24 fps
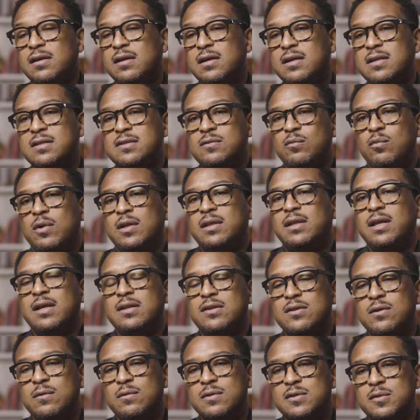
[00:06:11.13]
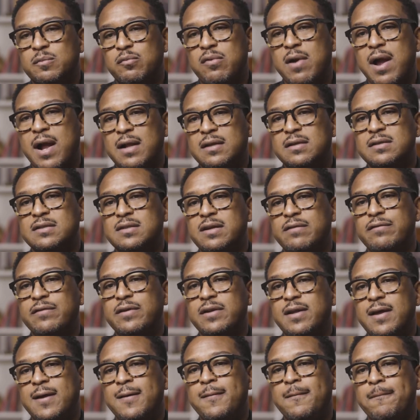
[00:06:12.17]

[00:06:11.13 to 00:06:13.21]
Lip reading: is what they do as a practice every day.